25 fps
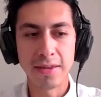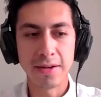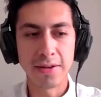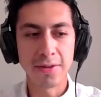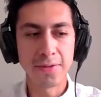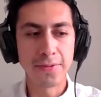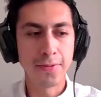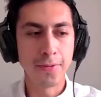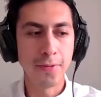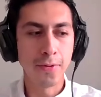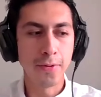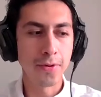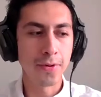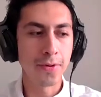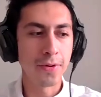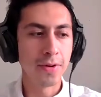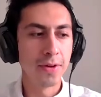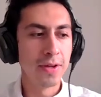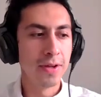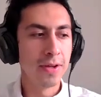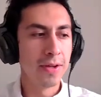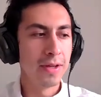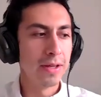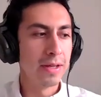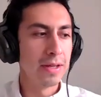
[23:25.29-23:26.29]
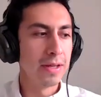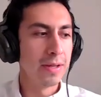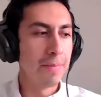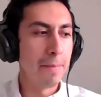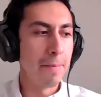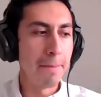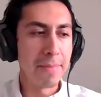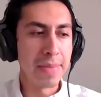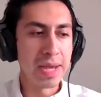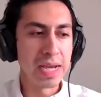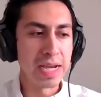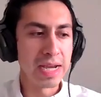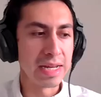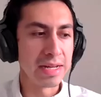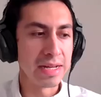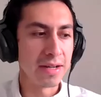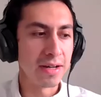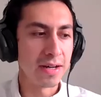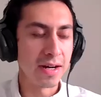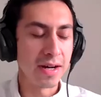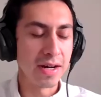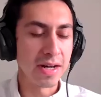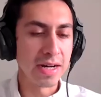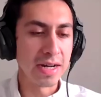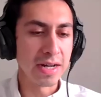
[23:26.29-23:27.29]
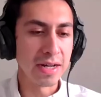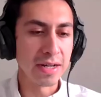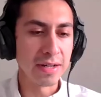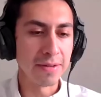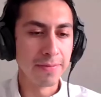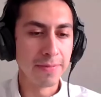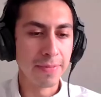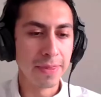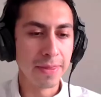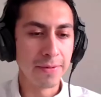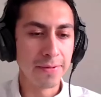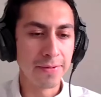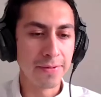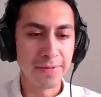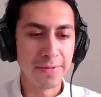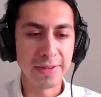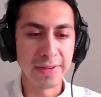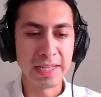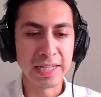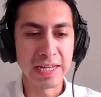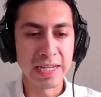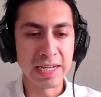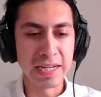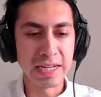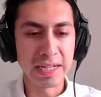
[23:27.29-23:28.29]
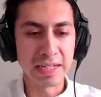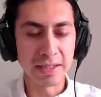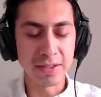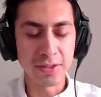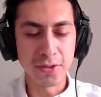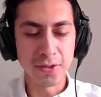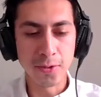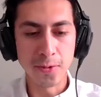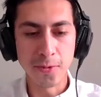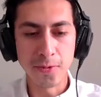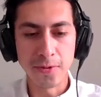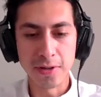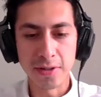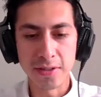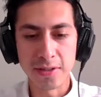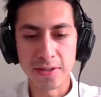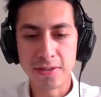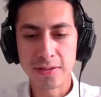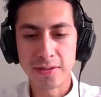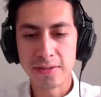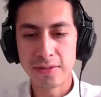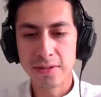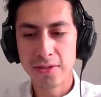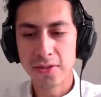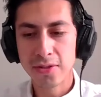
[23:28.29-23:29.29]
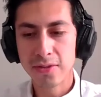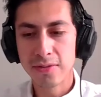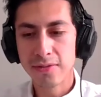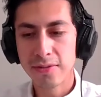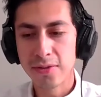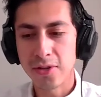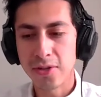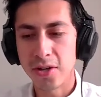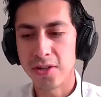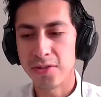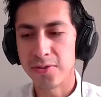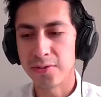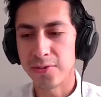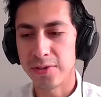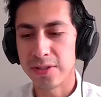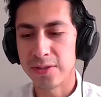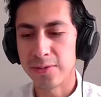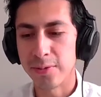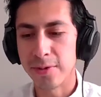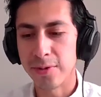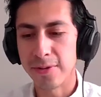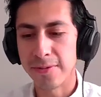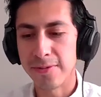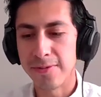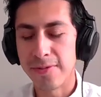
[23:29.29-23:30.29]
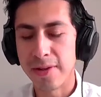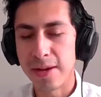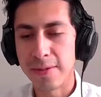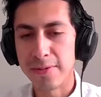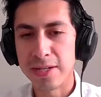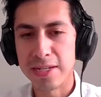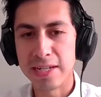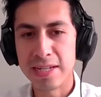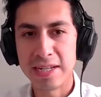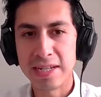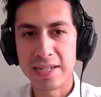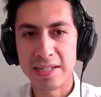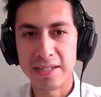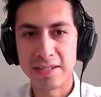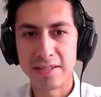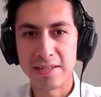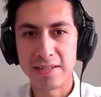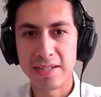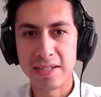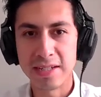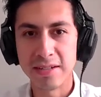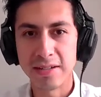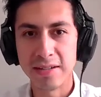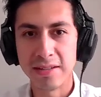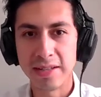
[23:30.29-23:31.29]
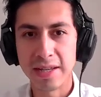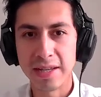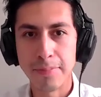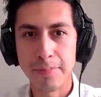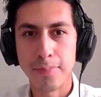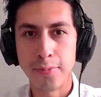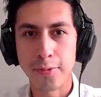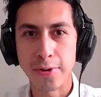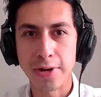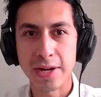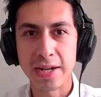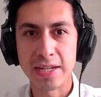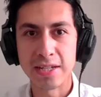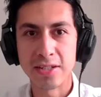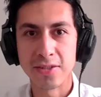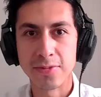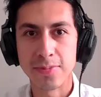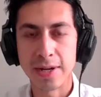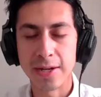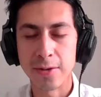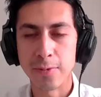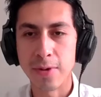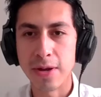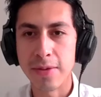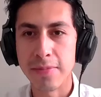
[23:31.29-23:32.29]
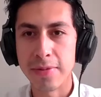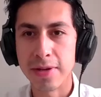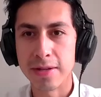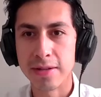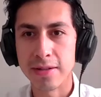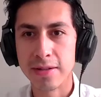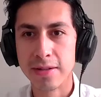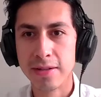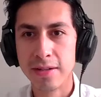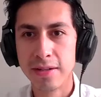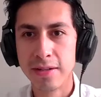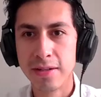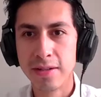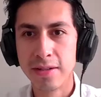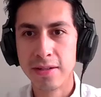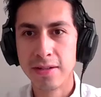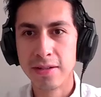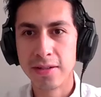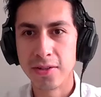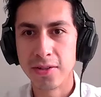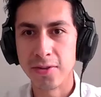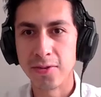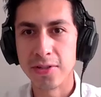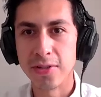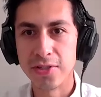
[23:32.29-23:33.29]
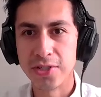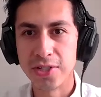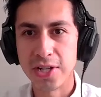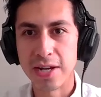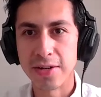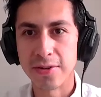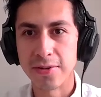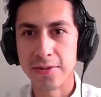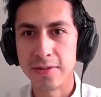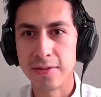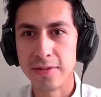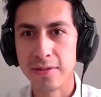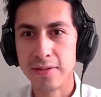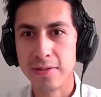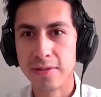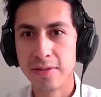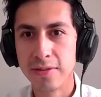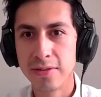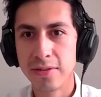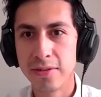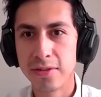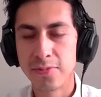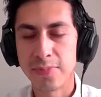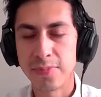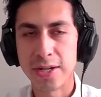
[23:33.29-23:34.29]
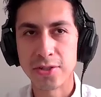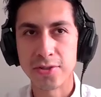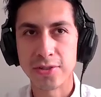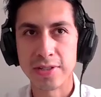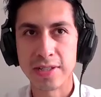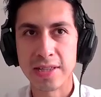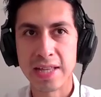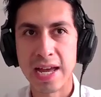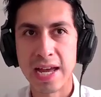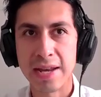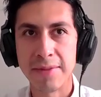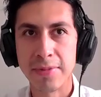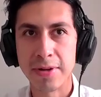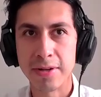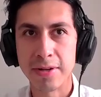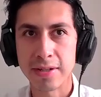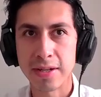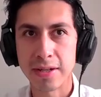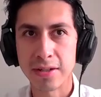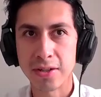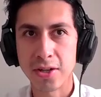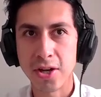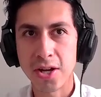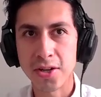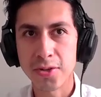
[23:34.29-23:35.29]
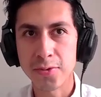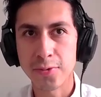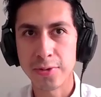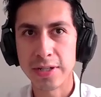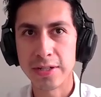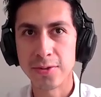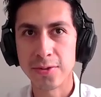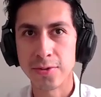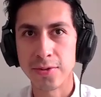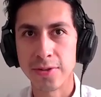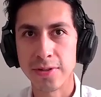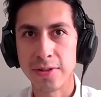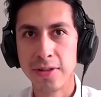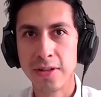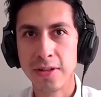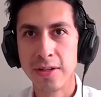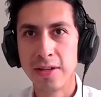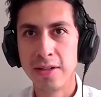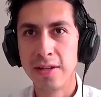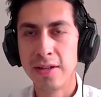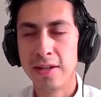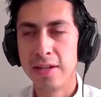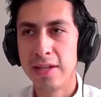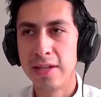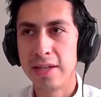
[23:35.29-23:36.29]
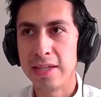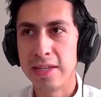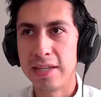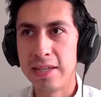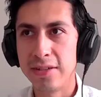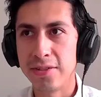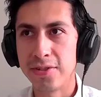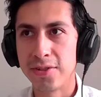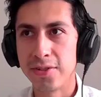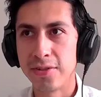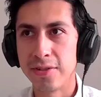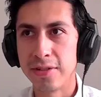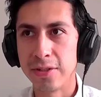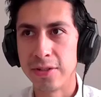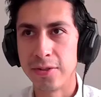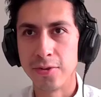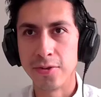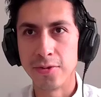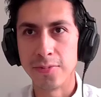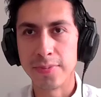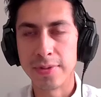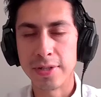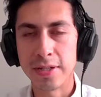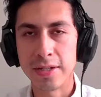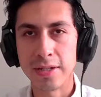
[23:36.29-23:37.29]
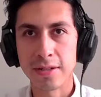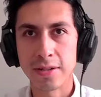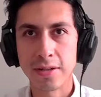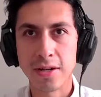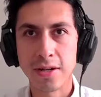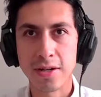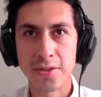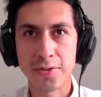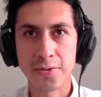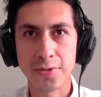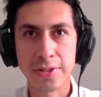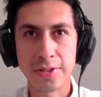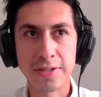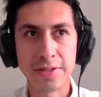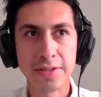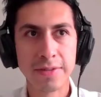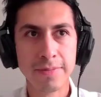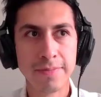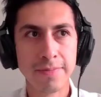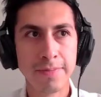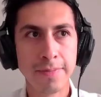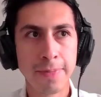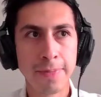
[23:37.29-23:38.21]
Therefore, men are fleeing towards countries where femininity is still embraced by women, you know, in general, especially Latin American countries or Eastern European countries,